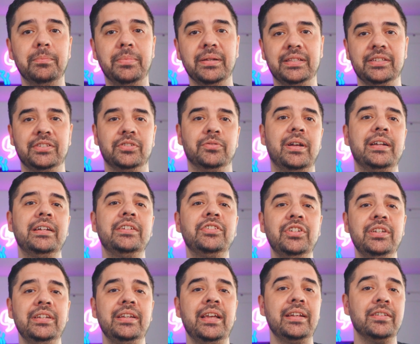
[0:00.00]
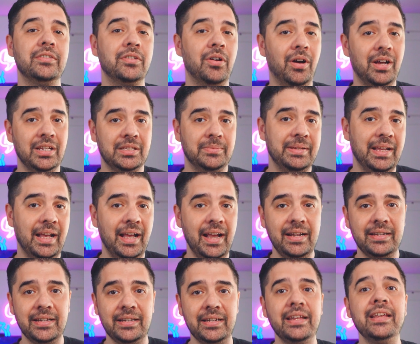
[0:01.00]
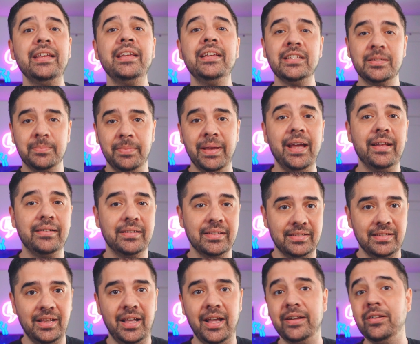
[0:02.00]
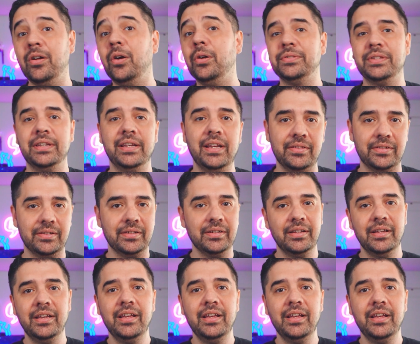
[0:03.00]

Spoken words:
but the strategy and cost behind it is bad design altogether.